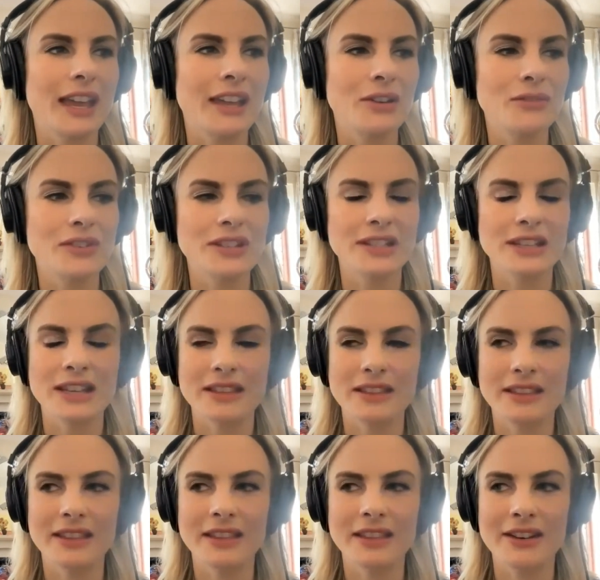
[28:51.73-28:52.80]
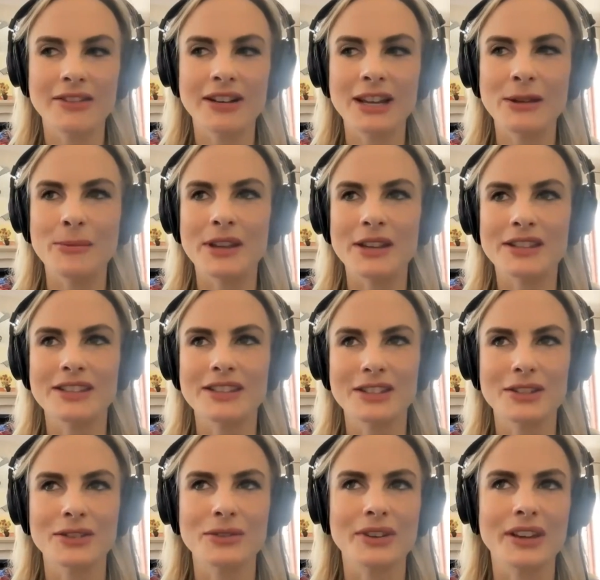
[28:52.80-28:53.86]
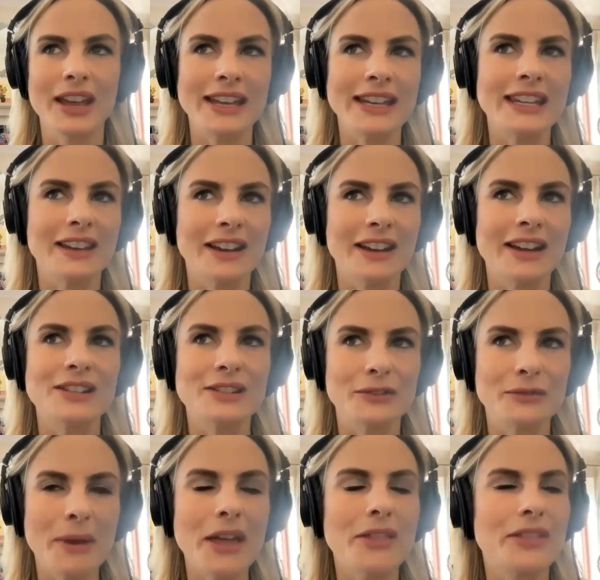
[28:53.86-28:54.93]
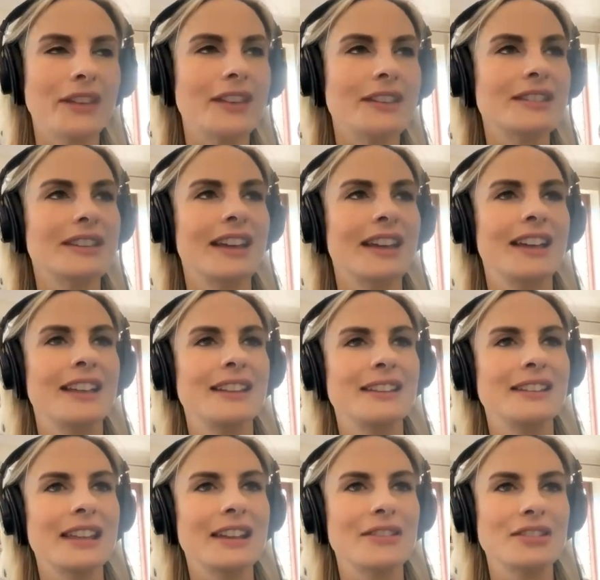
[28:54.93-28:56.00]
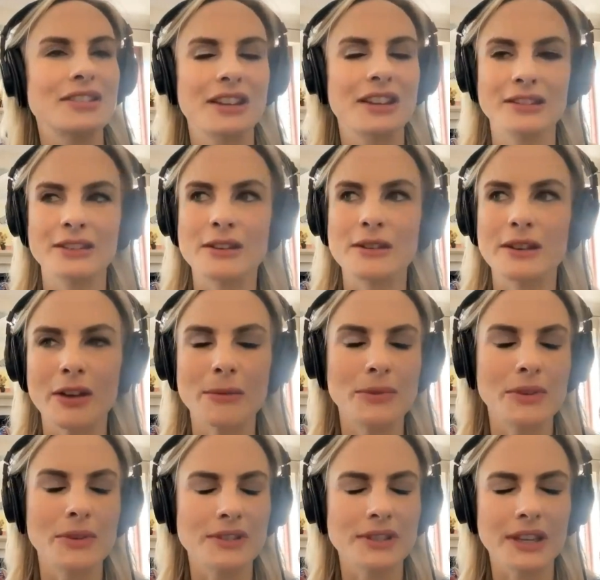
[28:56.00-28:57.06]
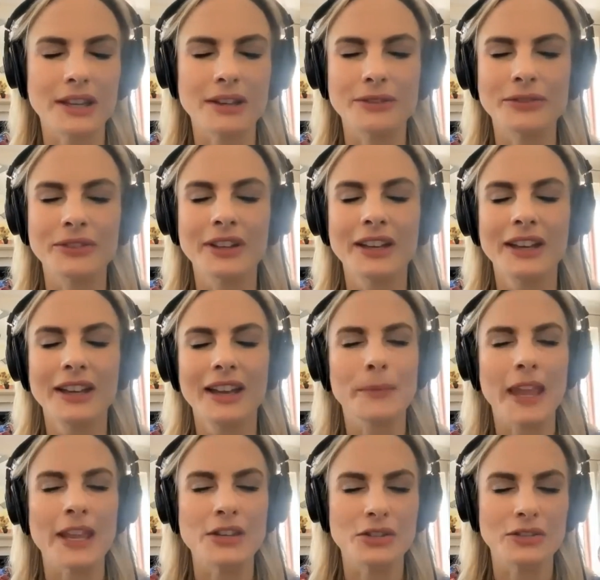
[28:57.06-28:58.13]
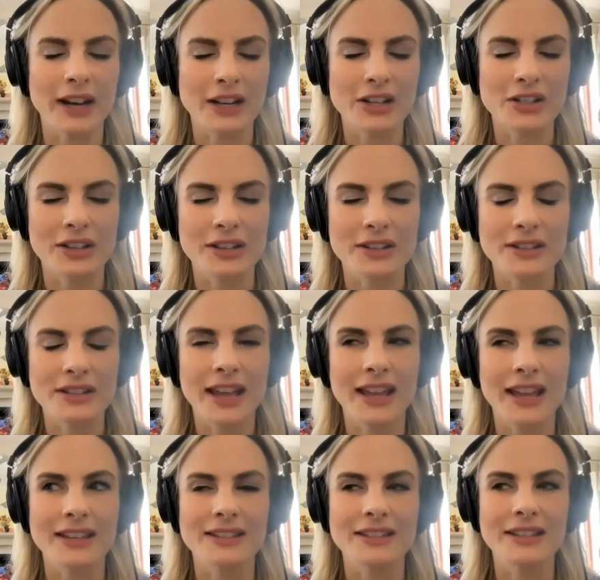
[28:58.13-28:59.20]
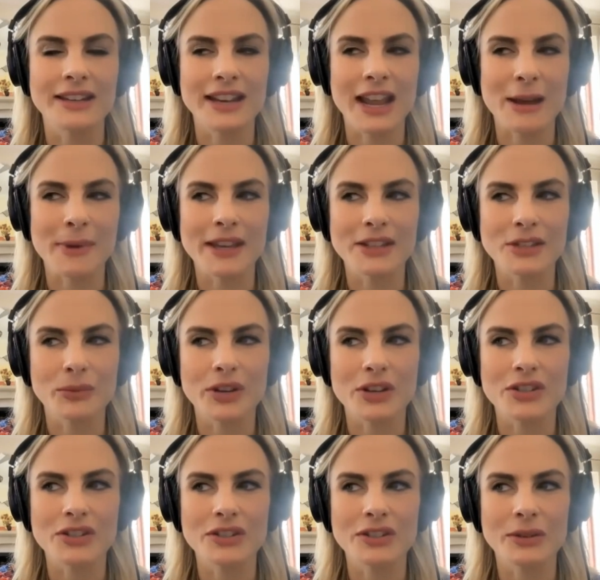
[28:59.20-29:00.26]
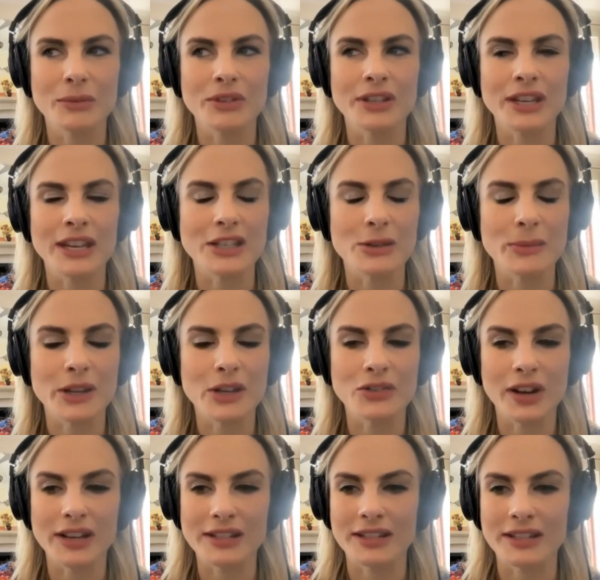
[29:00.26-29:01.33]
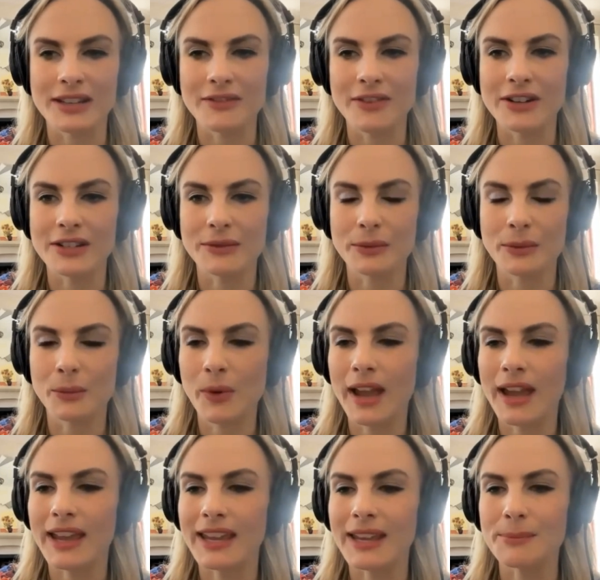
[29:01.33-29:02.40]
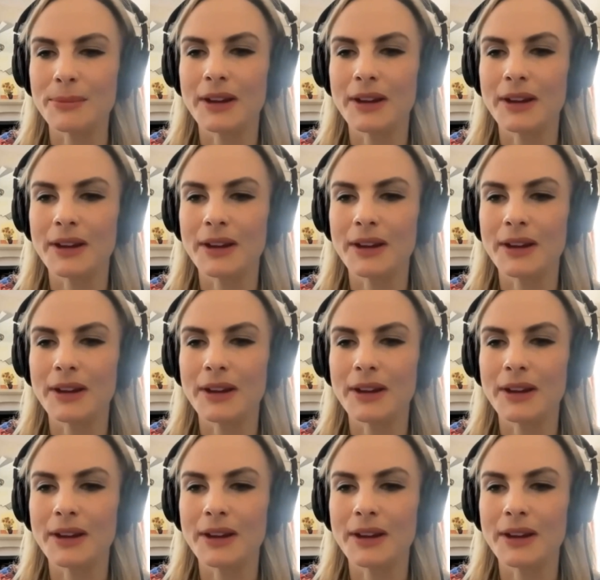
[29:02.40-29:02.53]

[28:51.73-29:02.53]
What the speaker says: And obviously there are limits to any kind of method, and there are certain abusive interactions and dynamics which it would to be addressed in a very different way.